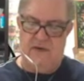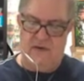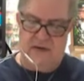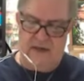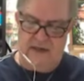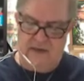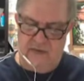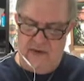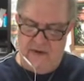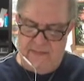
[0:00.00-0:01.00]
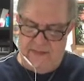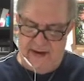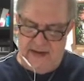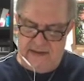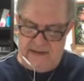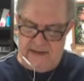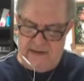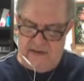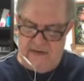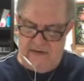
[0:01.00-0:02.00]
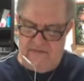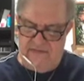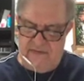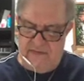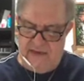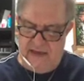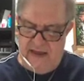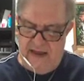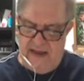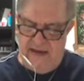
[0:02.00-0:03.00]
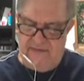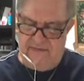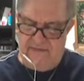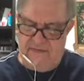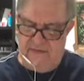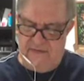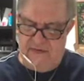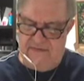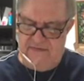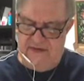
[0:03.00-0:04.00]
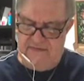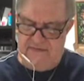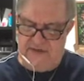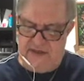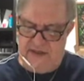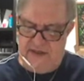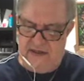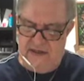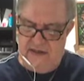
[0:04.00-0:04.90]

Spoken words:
or the real part of 1/2 of fg